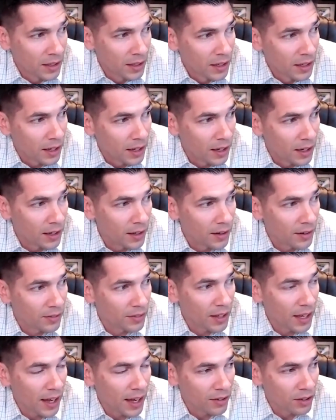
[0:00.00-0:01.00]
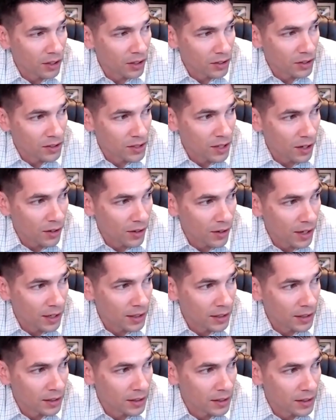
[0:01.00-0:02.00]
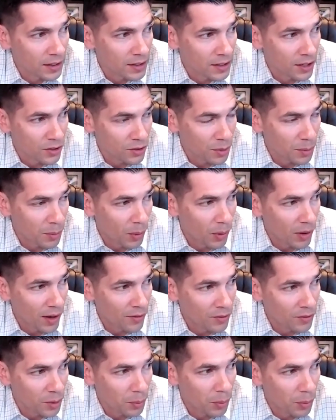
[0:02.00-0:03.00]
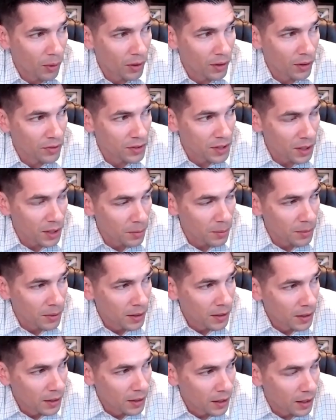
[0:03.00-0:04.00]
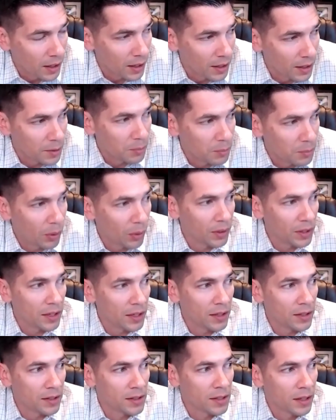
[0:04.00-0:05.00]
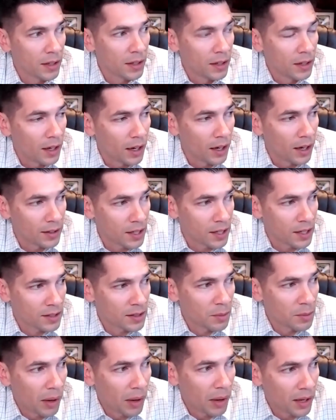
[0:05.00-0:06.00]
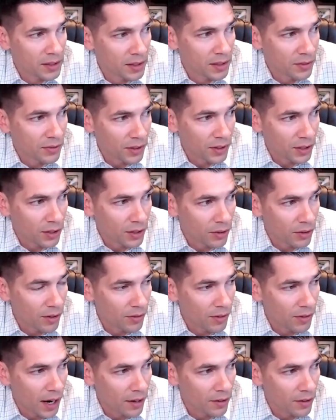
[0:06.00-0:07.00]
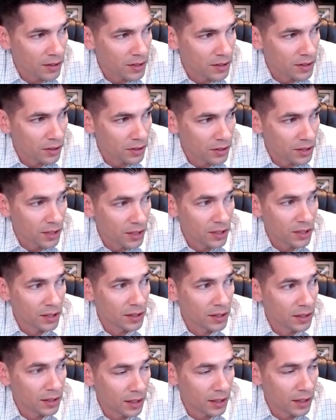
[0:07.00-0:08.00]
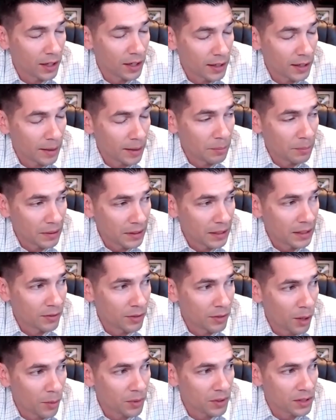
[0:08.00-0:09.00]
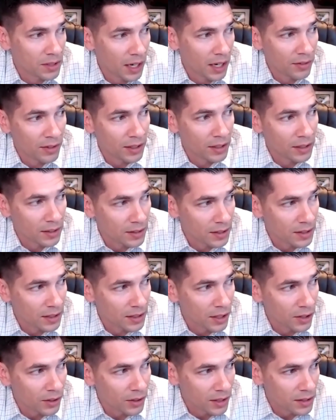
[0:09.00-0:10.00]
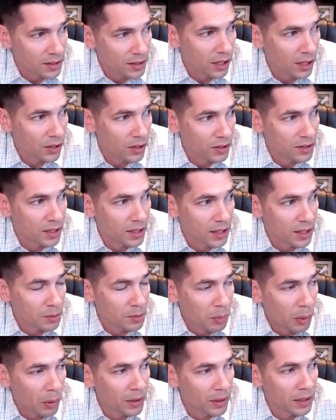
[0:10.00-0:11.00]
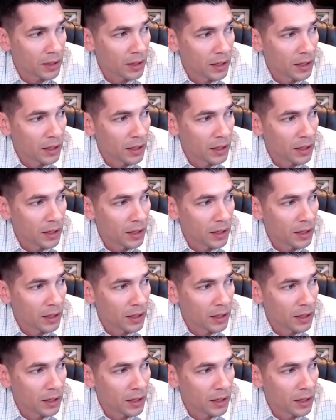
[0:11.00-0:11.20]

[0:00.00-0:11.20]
If they haven't closed already, there's report after report of some employees testing positive for the coronavirus. So essentially, I believe almost every casino is closed at this point.